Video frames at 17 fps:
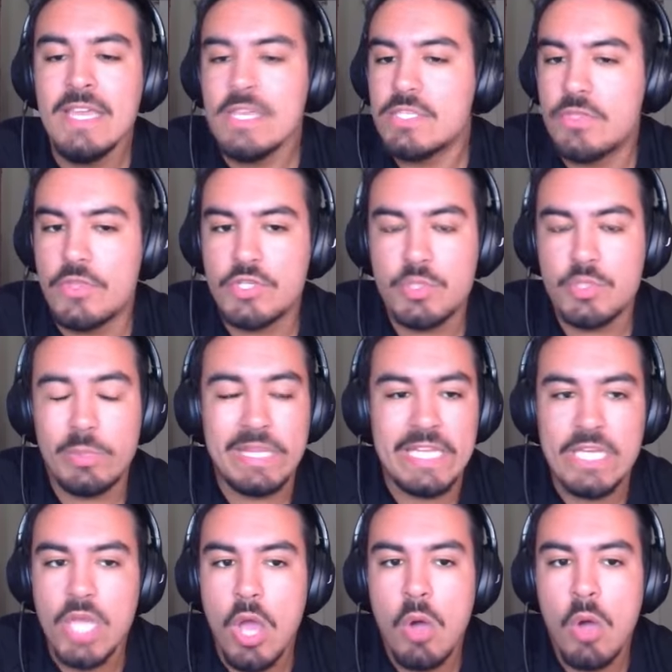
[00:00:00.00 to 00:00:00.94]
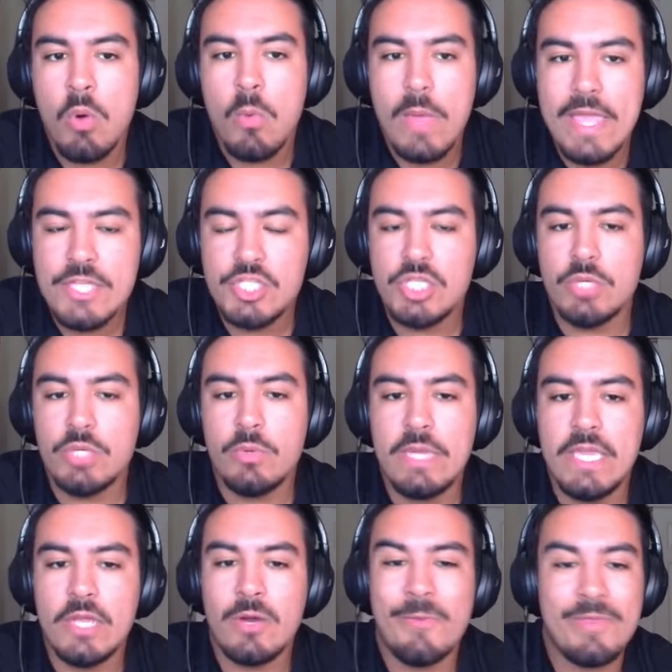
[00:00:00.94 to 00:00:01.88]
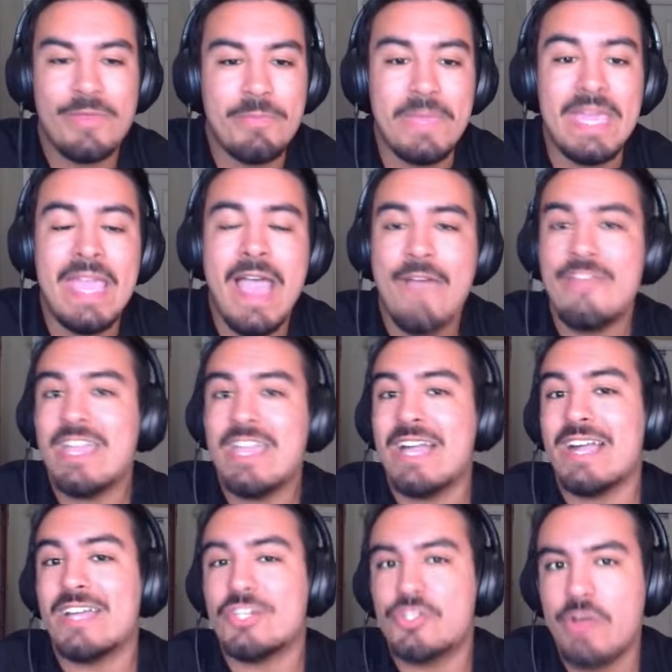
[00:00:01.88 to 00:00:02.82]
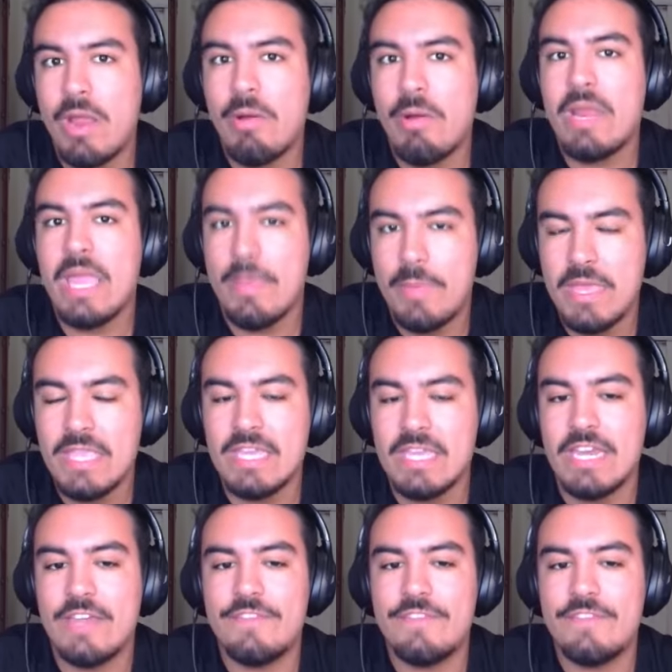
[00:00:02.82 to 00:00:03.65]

So there's really no issue here with me having a contrary opinion.